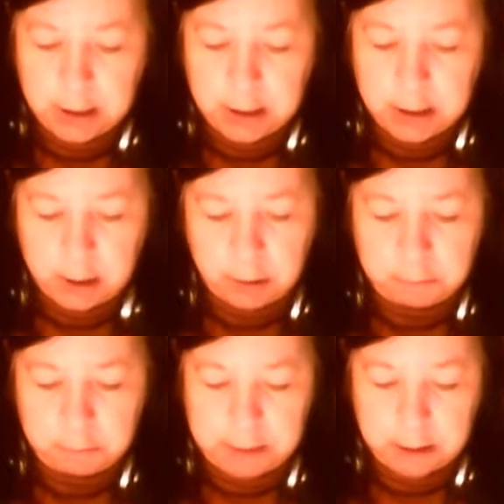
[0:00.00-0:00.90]
I could
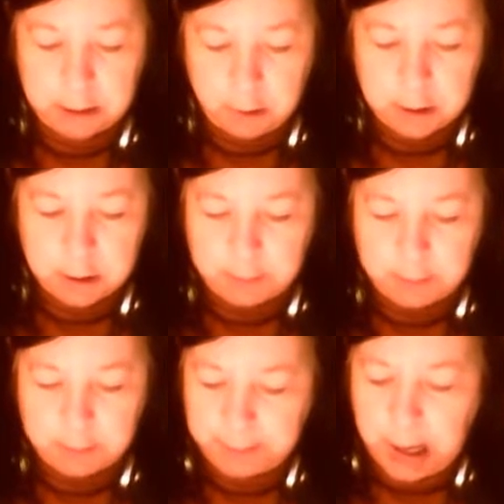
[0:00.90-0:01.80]
meet her daughter
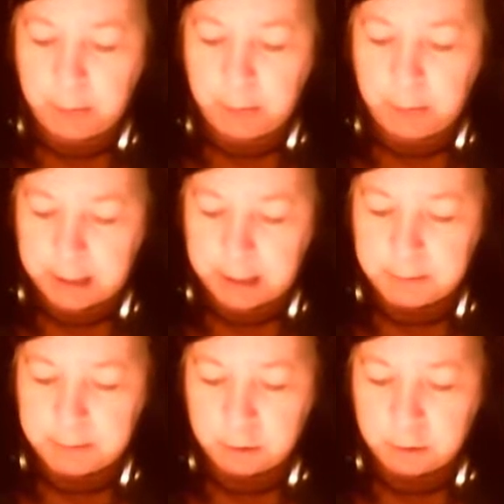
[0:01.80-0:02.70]
and was able
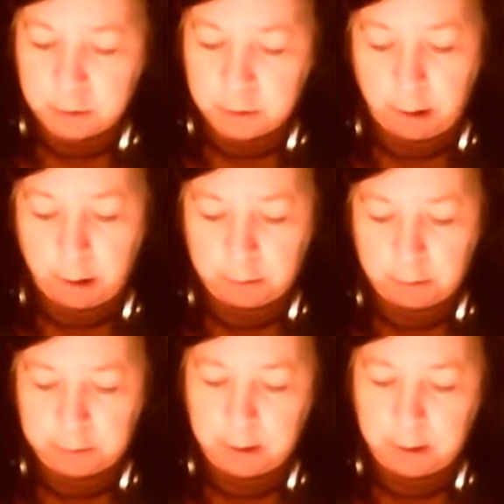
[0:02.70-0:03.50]
to go out with her.